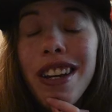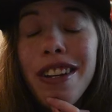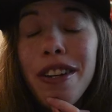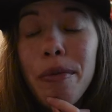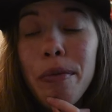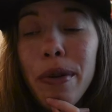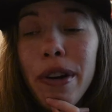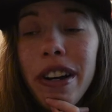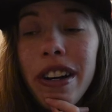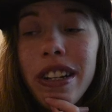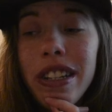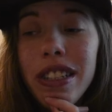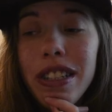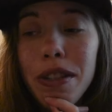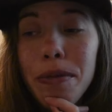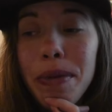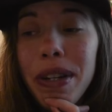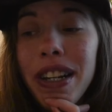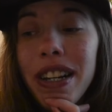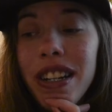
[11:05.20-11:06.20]
and
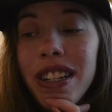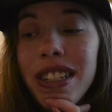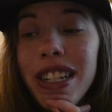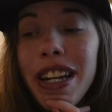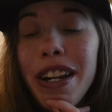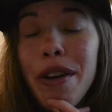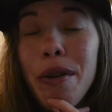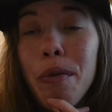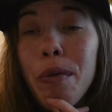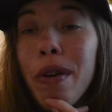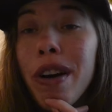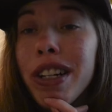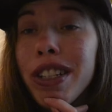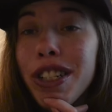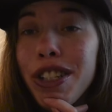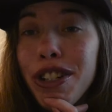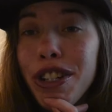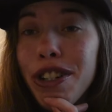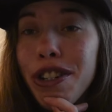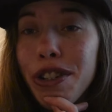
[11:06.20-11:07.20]
depressed because I didn't want
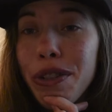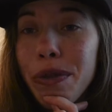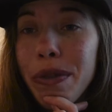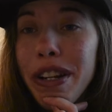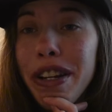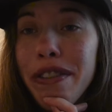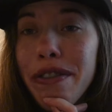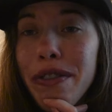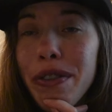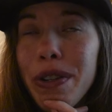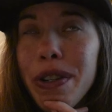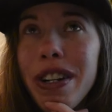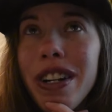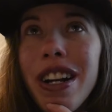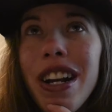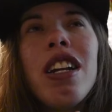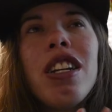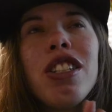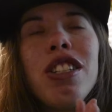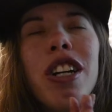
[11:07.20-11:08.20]
to turn 24.
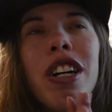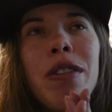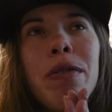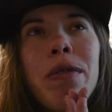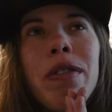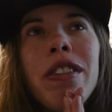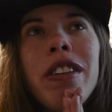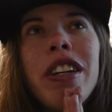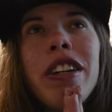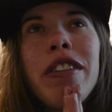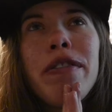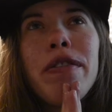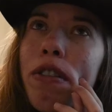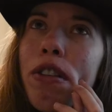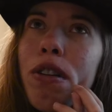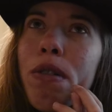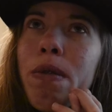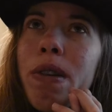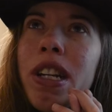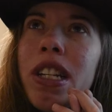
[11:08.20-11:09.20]
And it's not really for
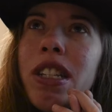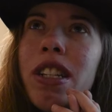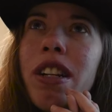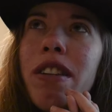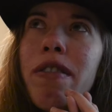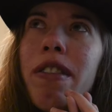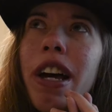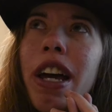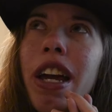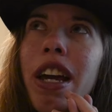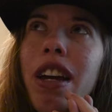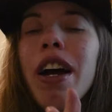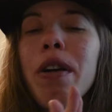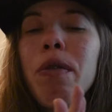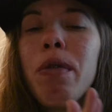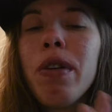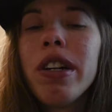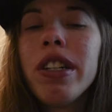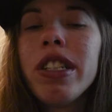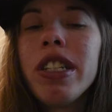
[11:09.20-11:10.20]
the reason of like, I
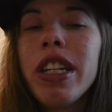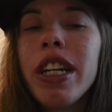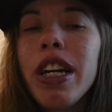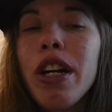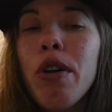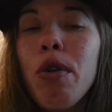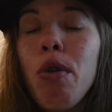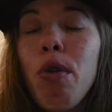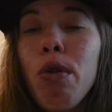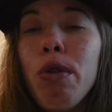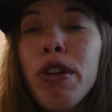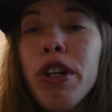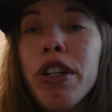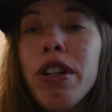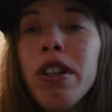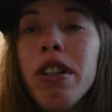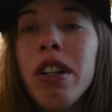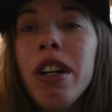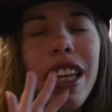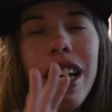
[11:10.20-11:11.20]
want to get
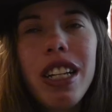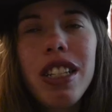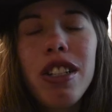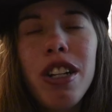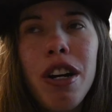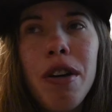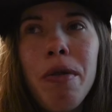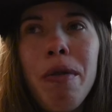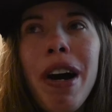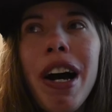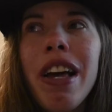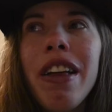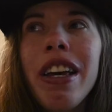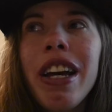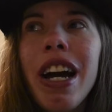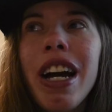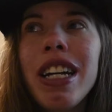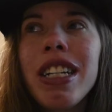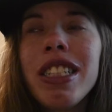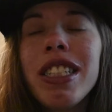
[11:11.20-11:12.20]
older. That's not why
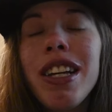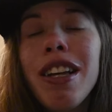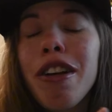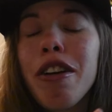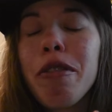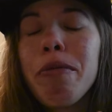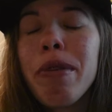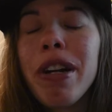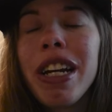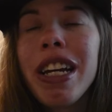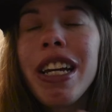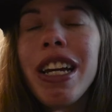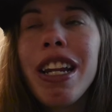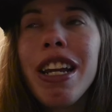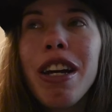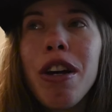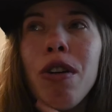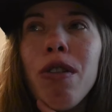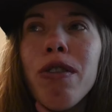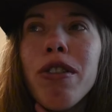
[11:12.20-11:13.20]
like I celebrate
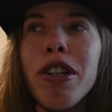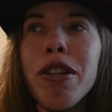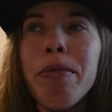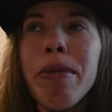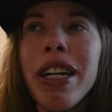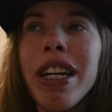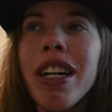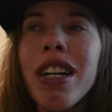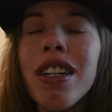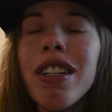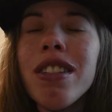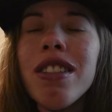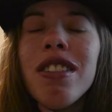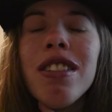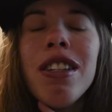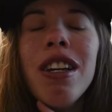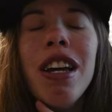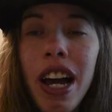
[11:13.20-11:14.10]
getting older, because